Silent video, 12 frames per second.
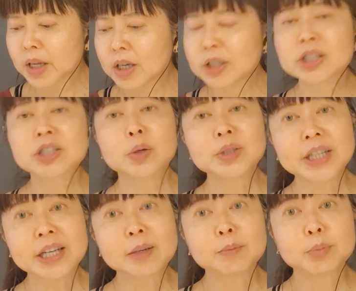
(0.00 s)

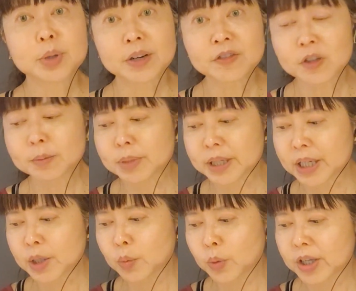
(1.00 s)
associated
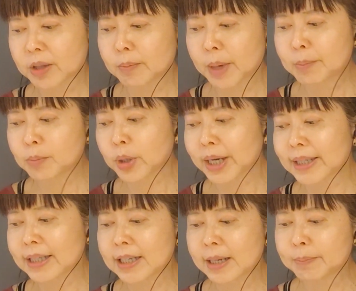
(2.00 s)
preferably with
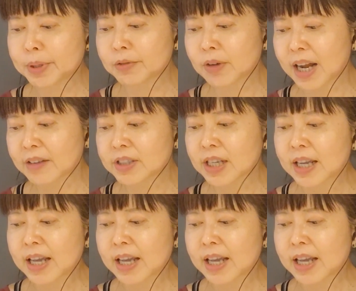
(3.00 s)
membrane lipid rafts